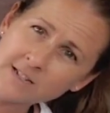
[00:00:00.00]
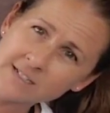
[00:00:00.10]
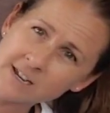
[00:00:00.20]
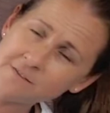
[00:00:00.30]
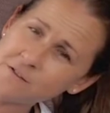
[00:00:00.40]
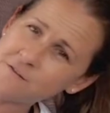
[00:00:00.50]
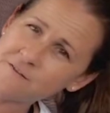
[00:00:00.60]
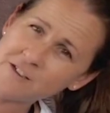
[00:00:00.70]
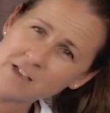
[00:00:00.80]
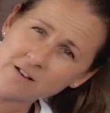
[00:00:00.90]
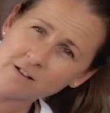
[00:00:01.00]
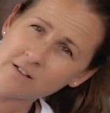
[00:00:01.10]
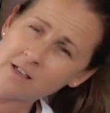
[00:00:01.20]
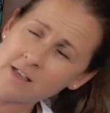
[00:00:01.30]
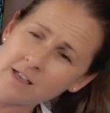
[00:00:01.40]
See if you feel
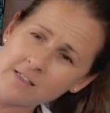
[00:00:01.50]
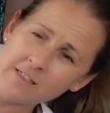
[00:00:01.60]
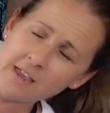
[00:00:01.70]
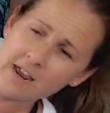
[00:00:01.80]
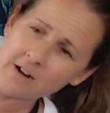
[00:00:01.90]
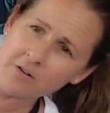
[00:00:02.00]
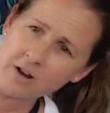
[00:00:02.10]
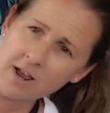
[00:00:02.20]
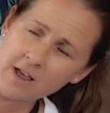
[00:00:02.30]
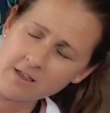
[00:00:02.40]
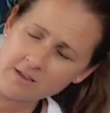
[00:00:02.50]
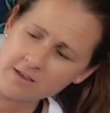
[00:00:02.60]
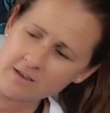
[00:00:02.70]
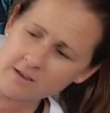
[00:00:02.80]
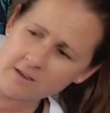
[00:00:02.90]
the area.
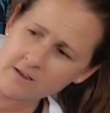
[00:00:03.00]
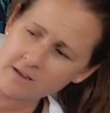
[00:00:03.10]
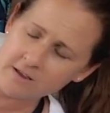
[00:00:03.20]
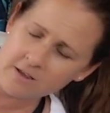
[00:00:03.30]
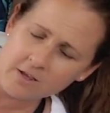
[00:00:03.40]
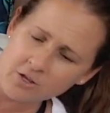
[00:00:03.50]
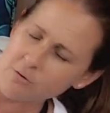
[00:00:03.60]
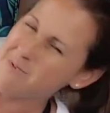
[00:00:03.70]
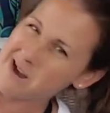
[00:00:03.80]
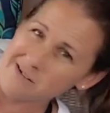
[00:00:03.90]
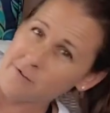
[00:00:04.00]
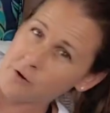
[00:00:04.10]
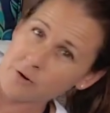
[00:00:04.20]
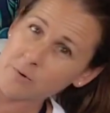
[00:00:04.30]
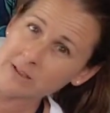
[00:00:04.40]
You might have
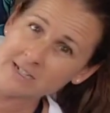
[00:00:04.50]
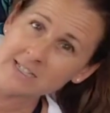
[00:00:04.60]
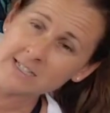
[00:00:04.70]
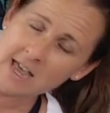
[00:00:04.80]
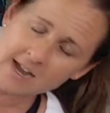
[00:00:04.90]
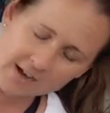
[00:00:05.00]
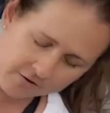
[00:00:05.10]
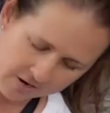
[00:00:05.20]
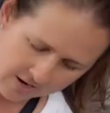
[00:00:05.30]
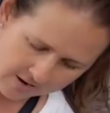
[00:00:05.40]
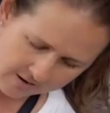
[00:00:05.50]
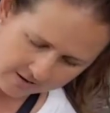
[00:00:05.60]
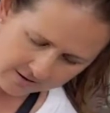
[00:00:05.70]
already released that area.